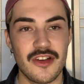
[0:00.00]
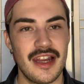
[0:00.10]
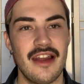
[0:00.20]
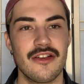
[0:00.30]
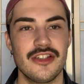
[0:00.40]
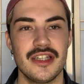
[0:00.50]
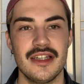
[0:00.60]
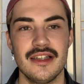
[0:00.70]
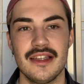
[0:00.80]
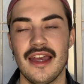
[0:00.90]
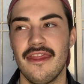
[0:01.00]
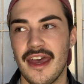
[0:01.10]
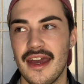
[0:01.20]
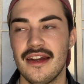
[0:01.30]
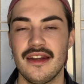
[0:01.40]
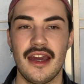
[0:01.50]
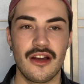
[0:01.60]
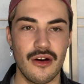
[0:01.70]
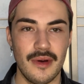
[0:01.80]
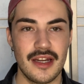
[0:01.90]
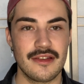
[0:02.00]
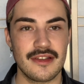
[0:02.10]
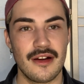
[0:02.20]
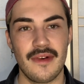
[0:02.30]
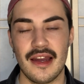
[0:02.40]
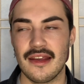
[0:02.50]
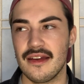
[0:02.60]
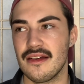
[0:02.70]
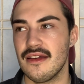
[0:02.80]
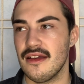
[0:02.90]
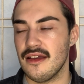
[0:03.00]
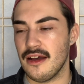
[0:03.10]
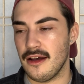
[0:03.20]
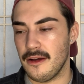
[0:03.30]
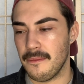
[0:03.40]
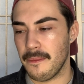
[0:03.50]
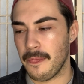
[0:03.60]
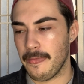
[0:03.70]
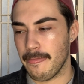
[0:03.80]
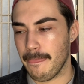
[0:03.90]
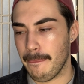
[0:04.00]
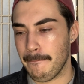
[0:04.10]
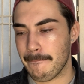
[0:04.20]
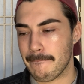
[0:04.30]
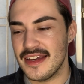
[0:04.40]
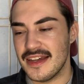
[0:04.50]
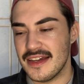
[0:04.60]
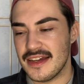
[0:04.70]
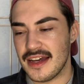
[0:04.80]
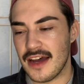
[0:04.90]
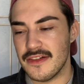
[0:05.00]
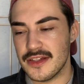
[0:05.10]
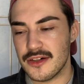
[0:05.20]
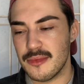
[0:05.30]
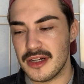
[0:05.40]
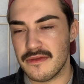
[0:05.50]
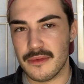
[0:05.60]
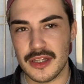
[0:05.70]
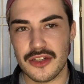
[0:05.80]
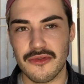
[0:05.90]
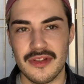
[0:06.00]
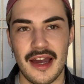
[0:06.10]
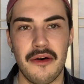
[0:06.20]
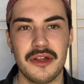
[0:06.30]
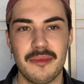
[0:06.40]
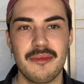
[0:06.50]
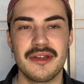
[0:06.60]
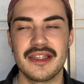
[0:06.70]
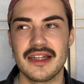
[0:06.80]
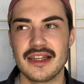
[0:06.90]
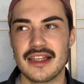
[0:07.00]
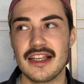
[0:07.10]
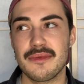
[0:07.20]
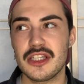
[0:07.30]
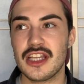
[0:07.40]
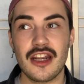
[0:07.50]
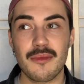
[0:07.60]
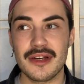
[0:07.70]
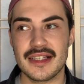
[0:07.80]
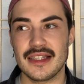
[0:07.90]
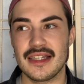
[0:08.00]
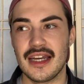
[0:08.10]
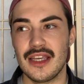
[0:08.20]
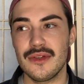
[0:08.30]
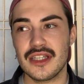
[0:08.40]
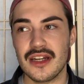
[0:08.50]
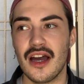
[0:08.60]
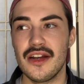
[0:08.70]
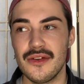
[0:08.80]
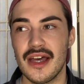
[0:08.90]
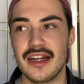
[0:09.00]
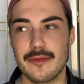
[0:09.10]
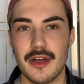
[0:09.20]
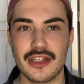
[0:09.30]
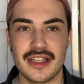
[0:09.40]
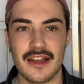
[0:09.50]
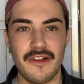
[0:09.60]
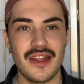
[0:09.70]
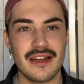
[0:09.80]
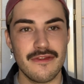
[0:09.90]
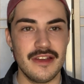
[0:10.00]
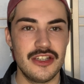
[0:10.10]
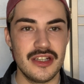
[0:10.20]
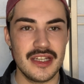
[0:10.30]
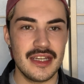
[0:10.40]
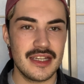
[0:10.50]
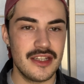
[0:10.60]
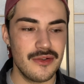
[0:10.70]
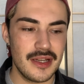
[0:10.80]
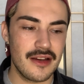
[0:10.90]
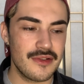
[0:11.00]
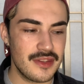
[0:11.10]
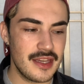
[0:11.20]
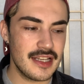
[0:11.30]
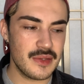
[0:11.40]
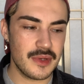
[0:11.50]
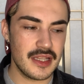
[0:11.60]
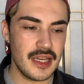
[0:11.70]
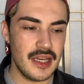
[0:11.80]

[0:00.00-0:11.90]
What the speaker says: good energies, and then I go in and start writing. I have a little bit of a ritual now with my music, because I switched it up recently. I used to not do that as much because I felt like fidgeting and doing other things would